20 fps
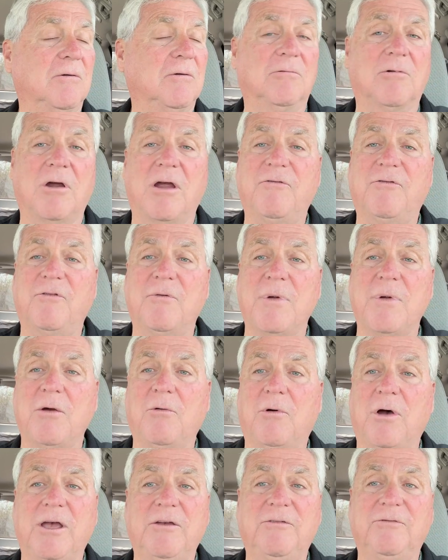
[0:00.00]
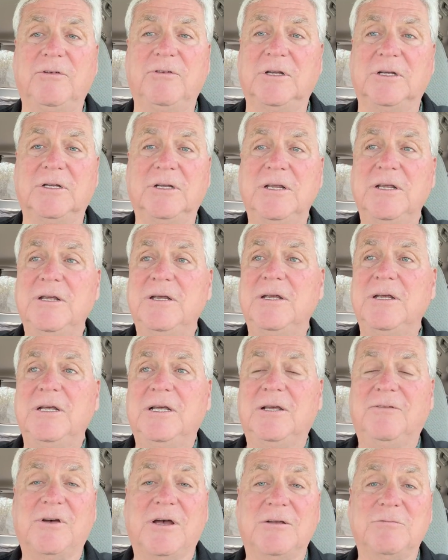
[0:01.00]
right for my wife to,
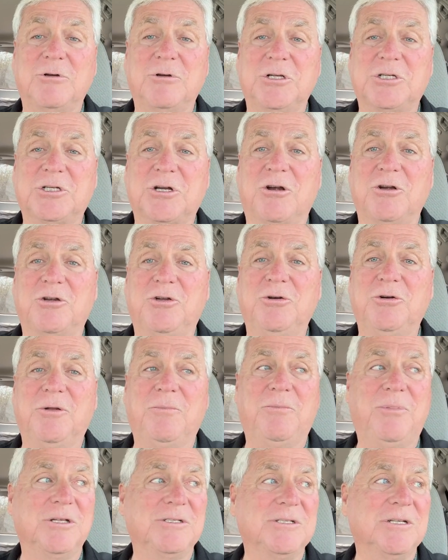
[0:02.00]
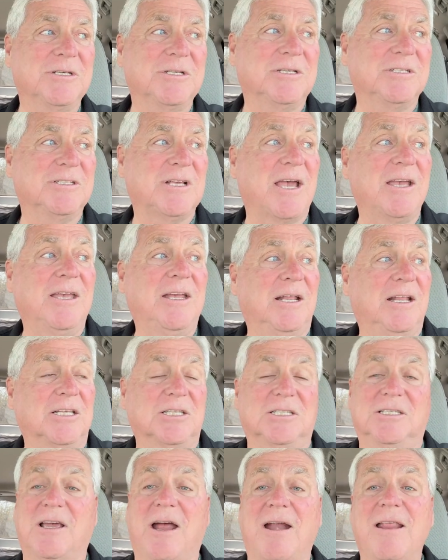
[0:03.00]
if I was going to start doing a business because I get
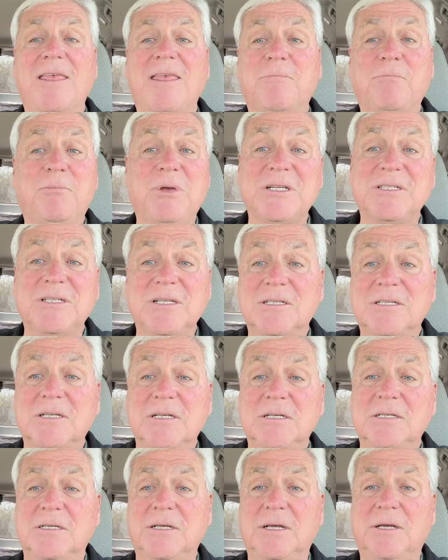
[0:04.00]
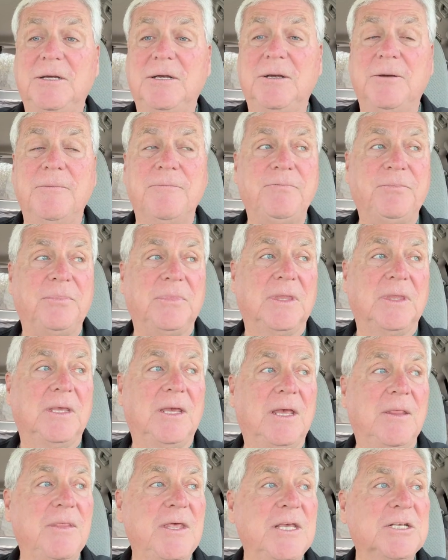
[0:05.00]
excited at businesses.
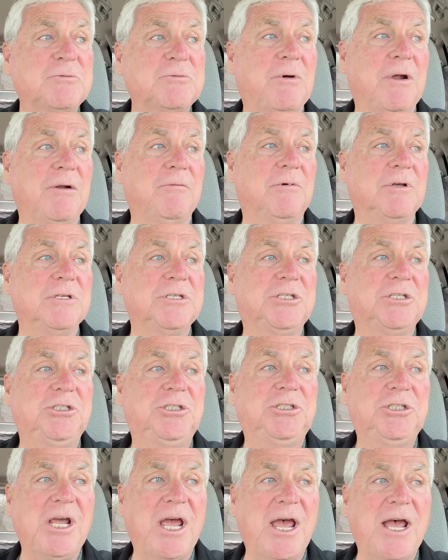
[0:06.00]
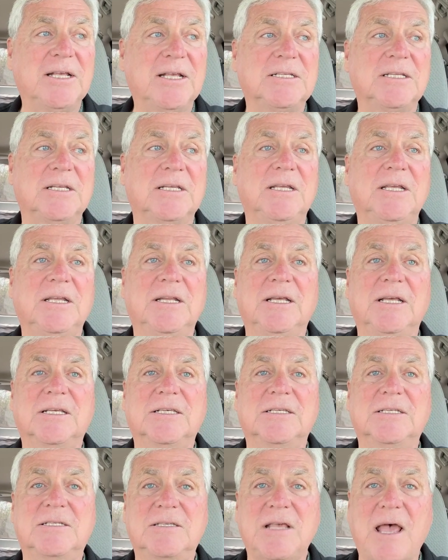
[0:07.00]
And this one was just an
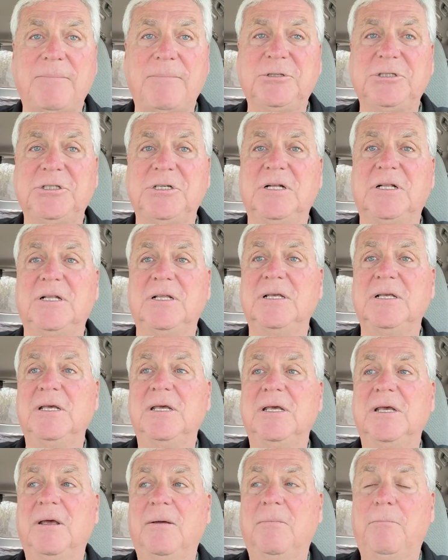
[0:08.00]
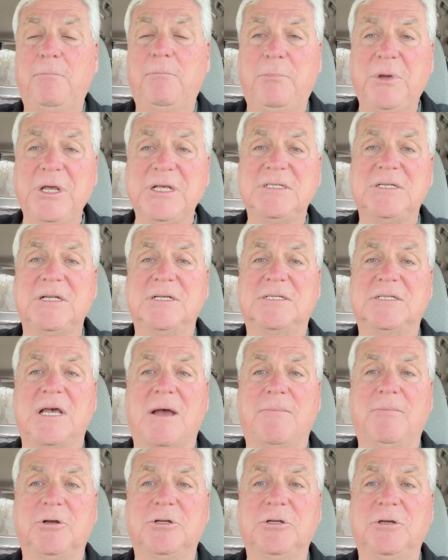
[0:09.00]
exceptional business
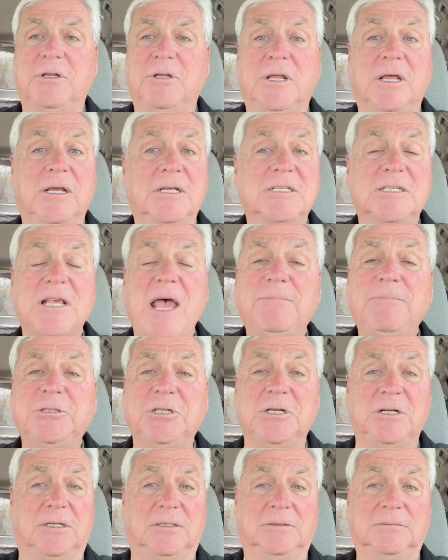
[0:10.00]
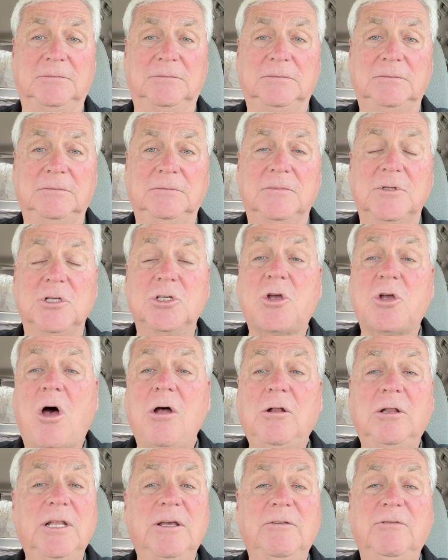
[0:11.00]
opportunity. Exceptional. It's
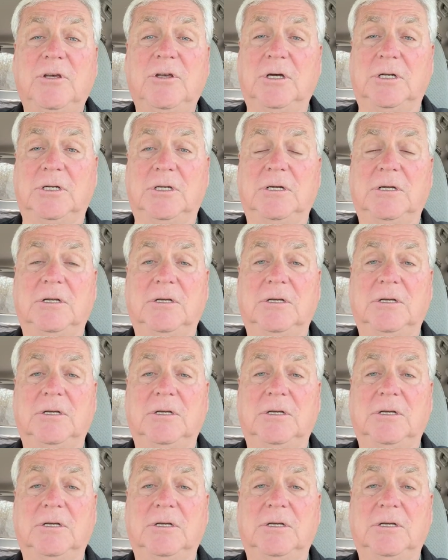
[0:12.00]
called Live Good.